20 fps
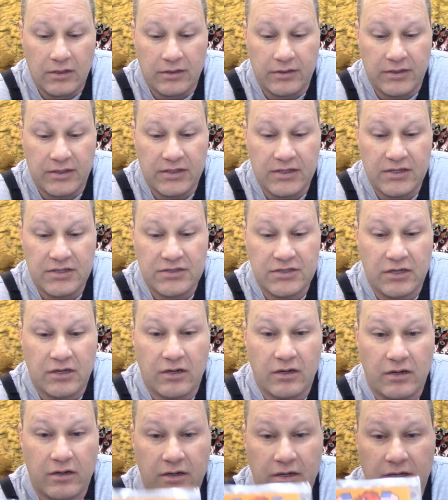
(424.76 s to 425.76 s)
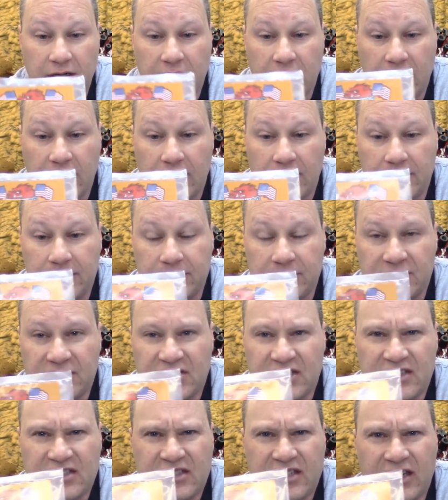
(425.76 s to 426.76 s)
These are
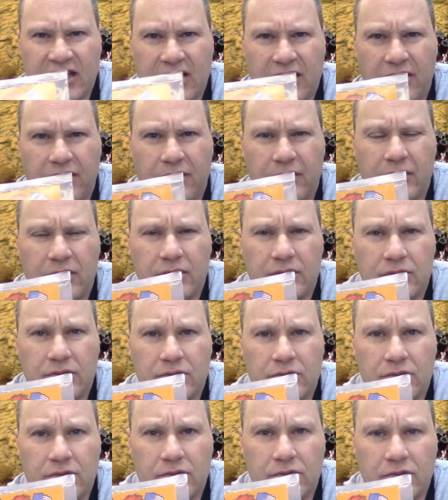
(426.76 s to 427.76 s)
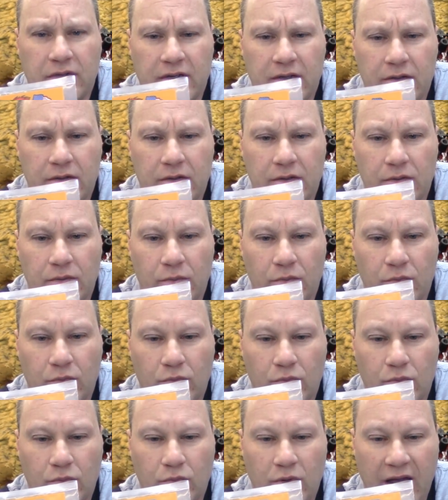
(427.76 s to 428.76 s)
16th through
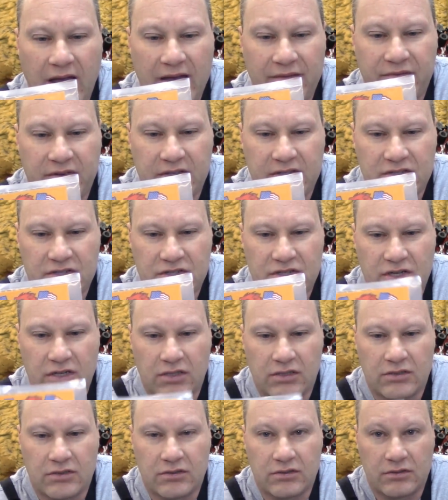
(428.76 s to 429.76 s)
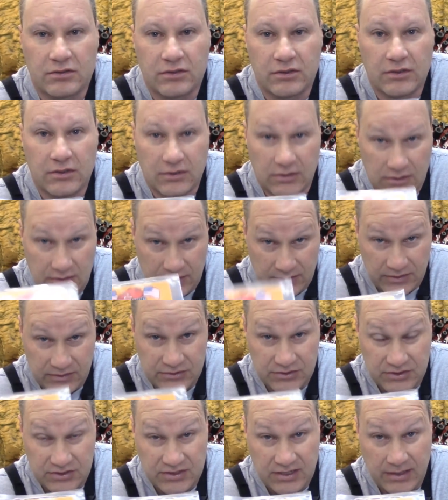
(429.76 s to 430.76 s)
½ inch.
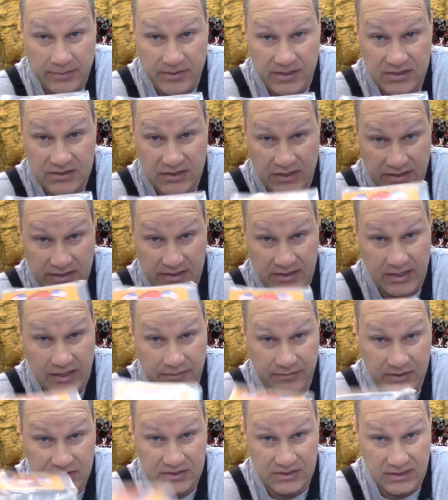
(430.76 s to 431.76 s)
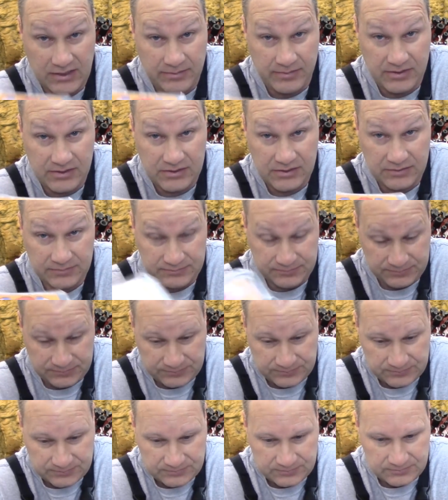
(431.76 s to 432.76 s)
These are stubbies. I didn't have any stubbies,
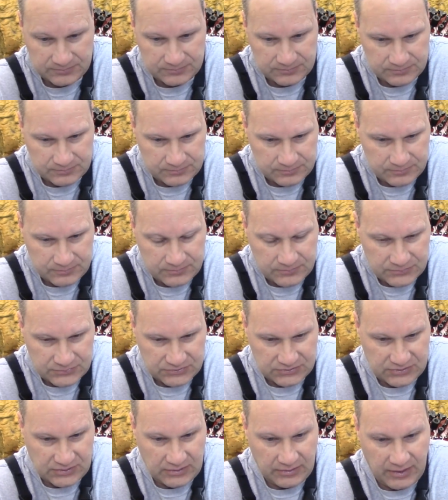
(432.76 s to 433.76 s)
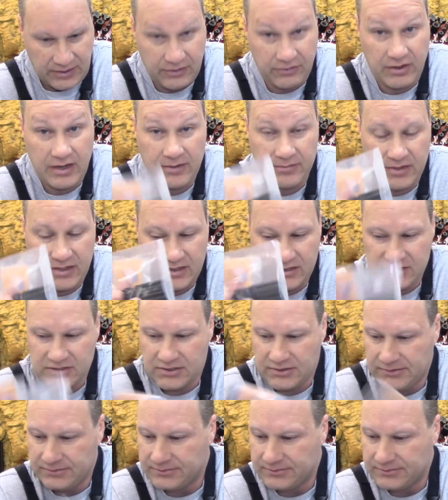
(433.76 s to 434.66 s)
so I grabbed these.